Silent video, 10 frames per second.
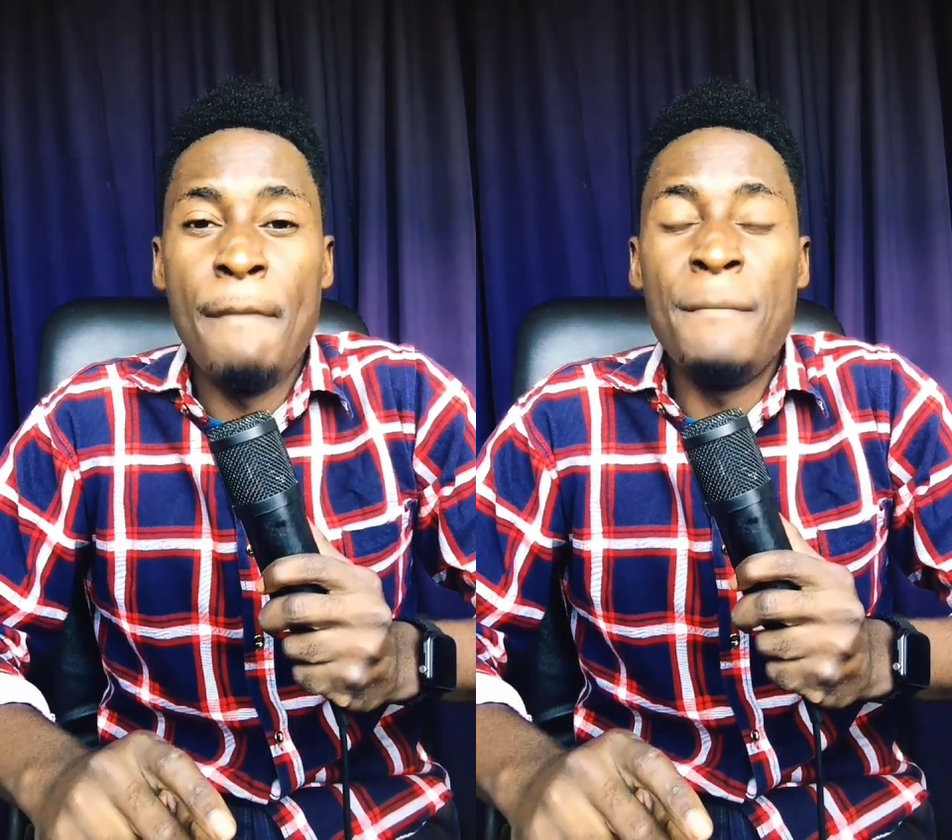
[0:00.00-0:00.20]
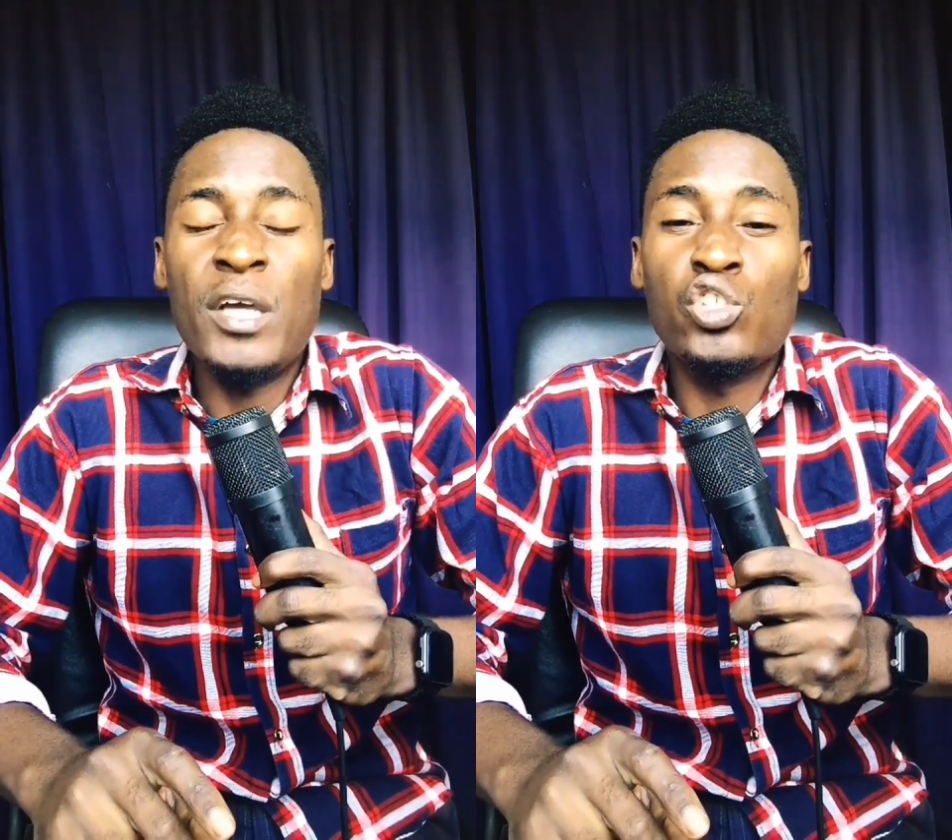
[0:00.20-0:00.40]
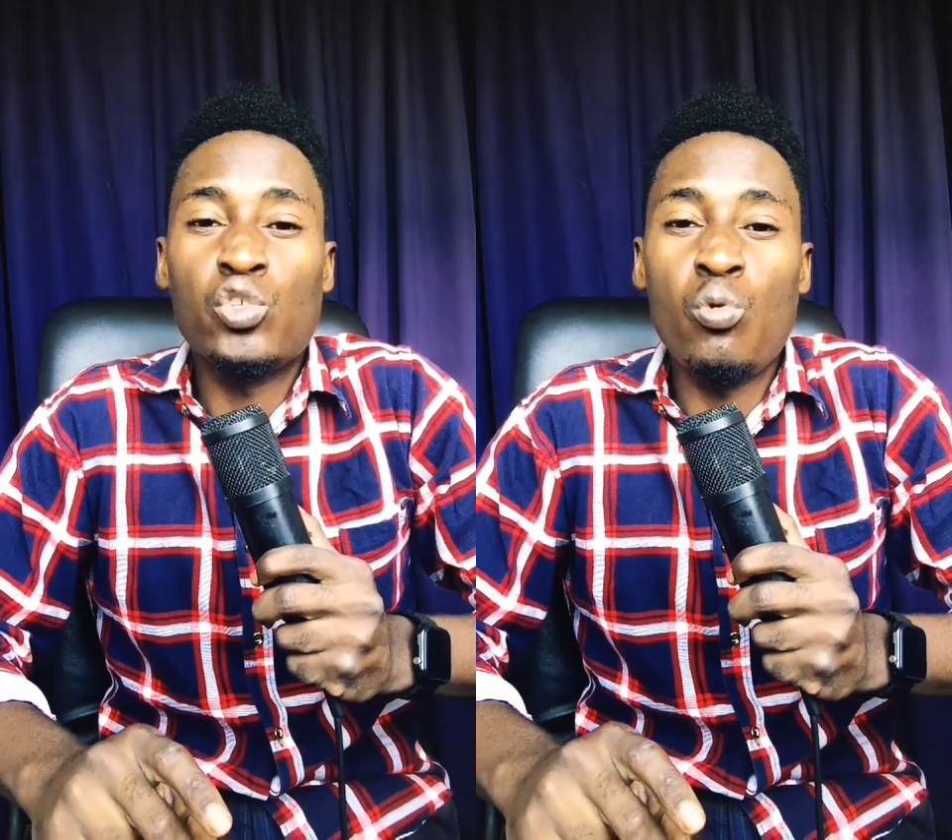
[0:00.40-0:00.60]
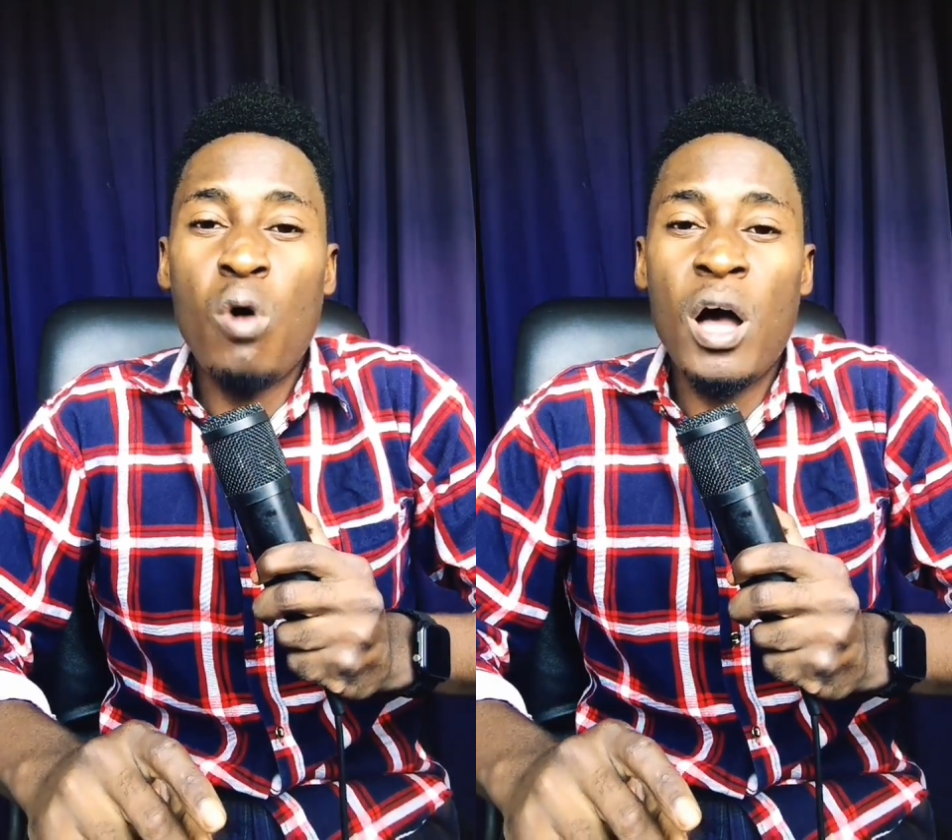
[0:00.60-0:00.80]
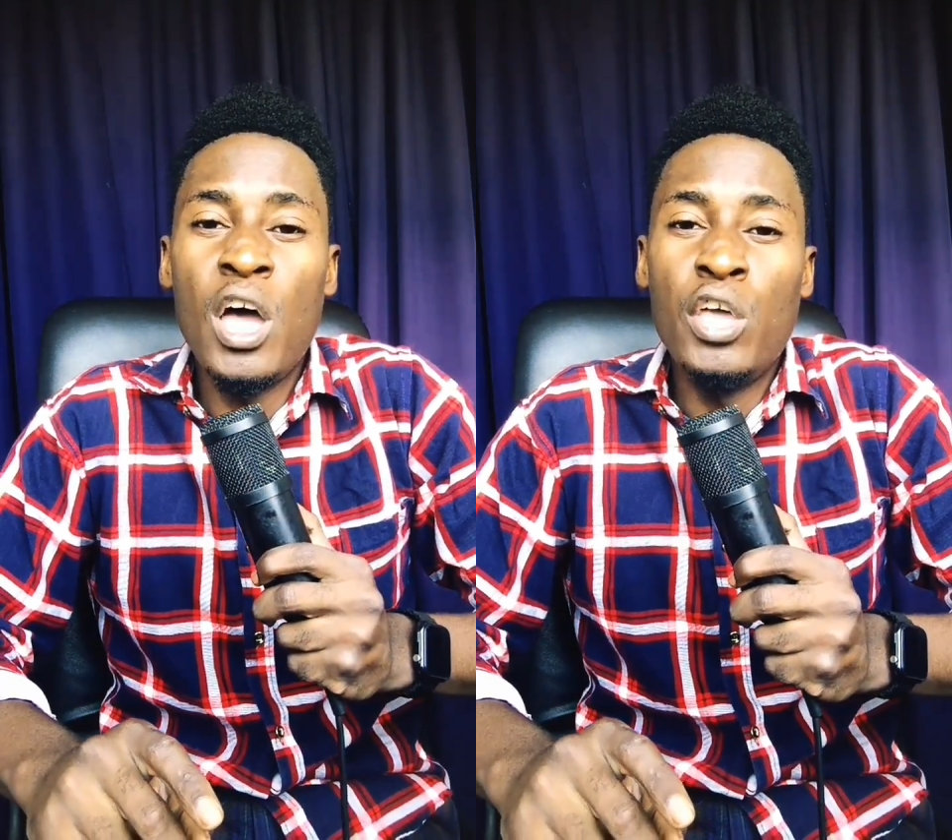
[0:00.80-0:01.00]
Make
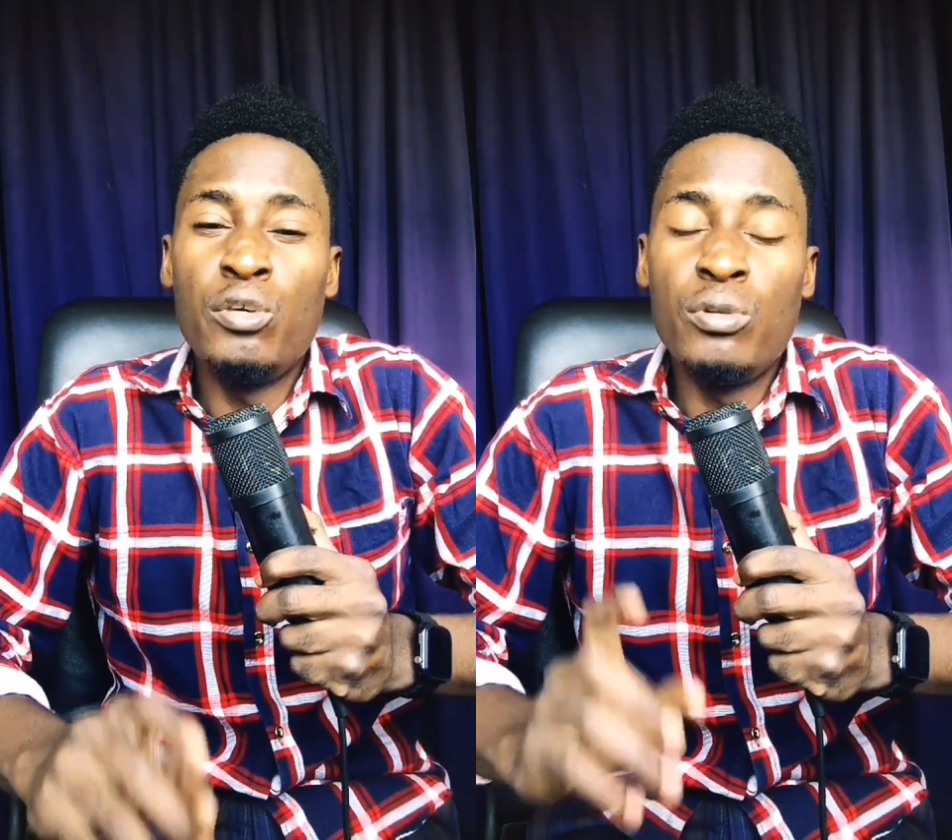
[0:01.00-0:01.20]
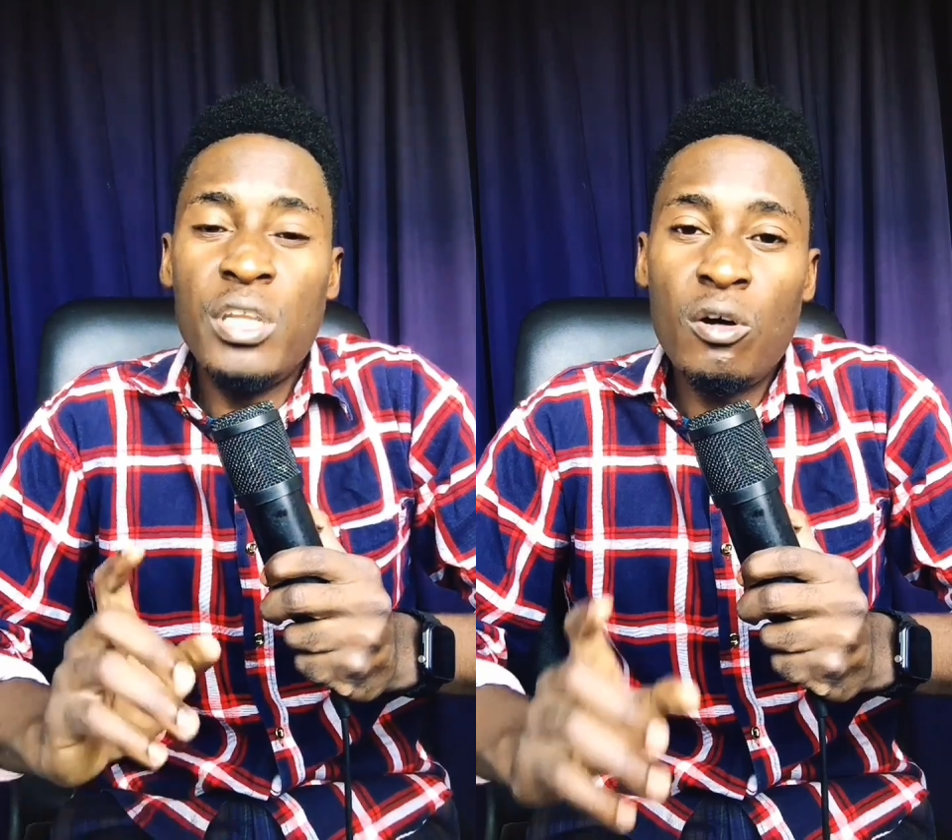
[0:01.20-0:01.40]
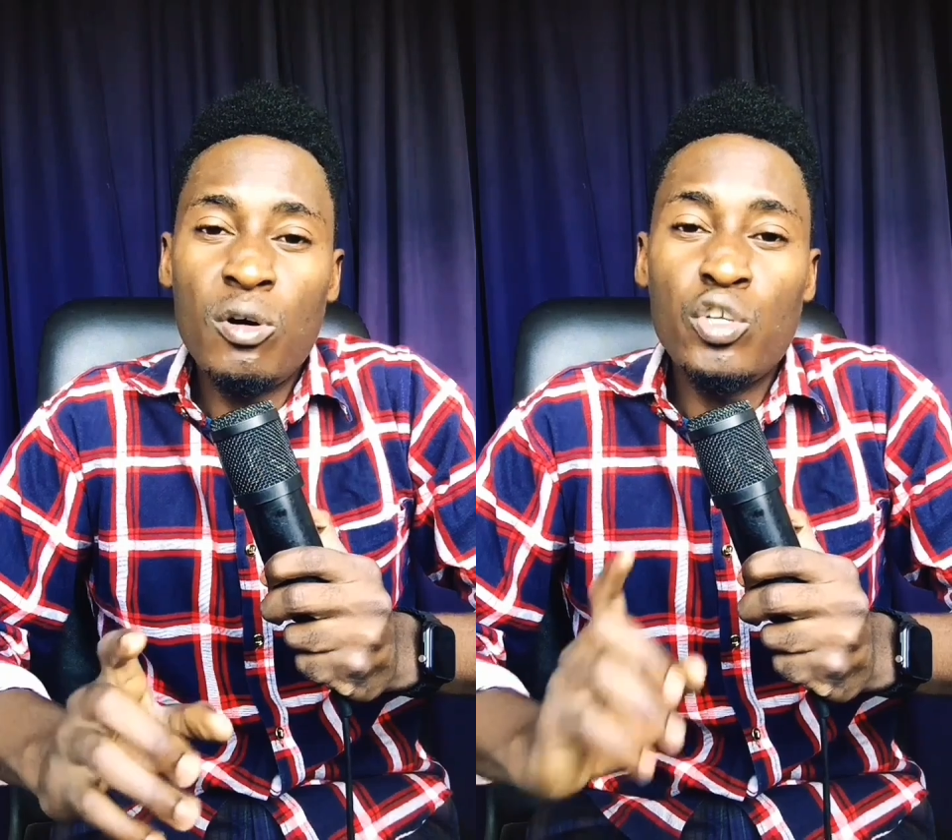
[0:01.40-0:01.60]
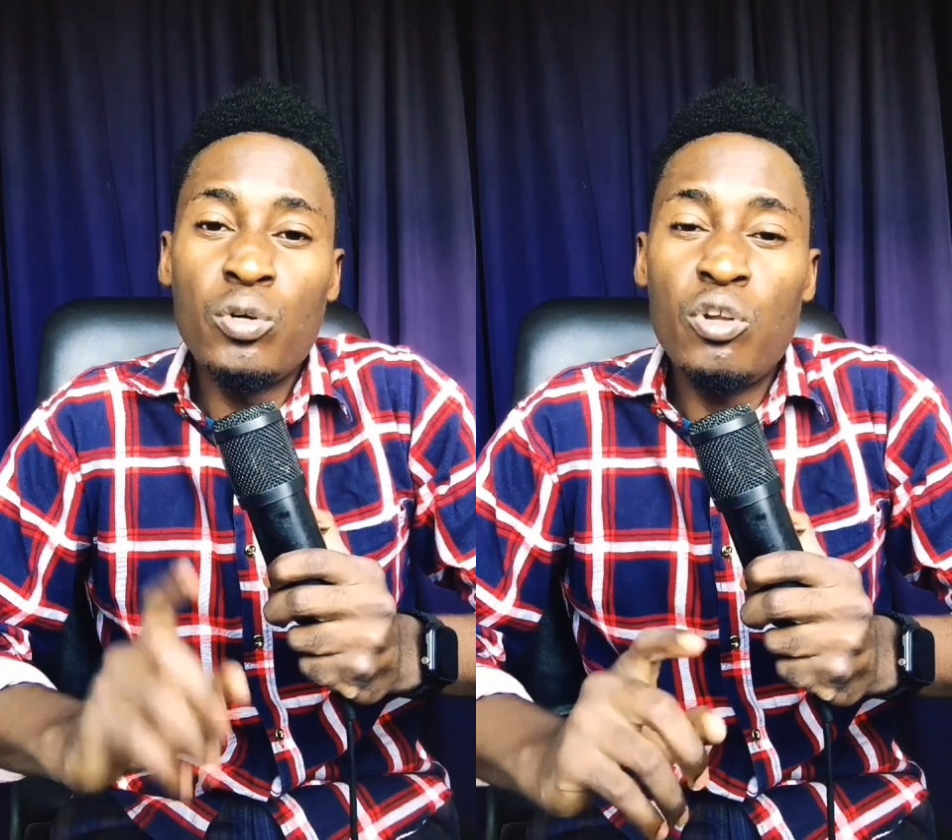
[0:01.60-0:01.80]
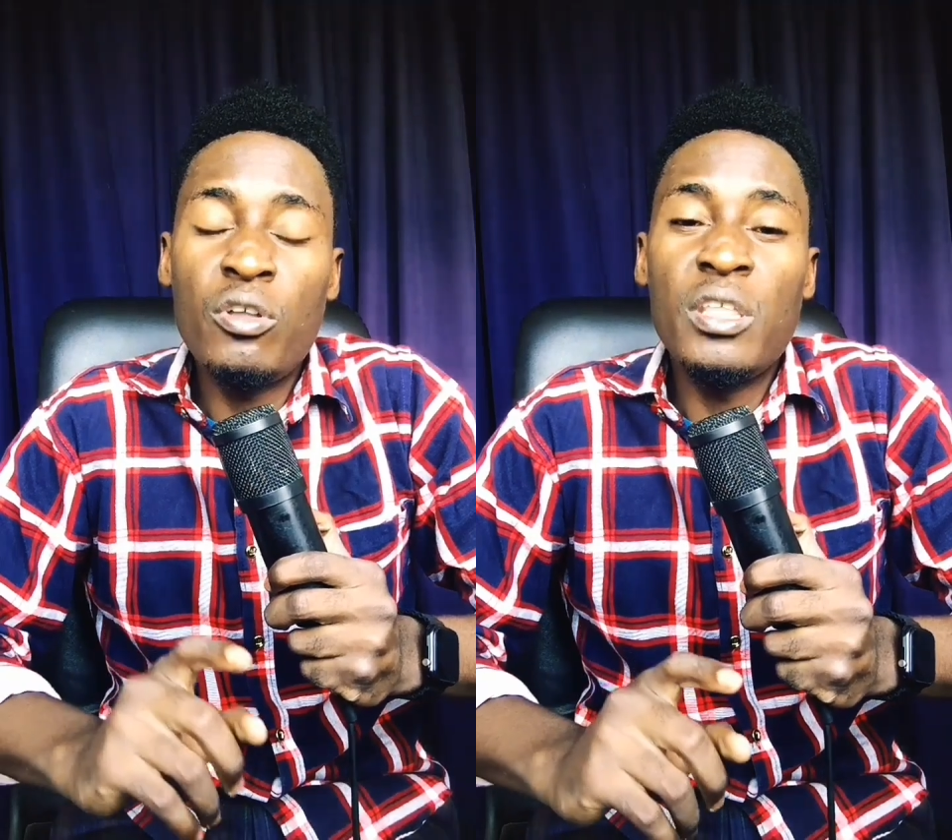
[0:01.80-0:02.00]
sure you know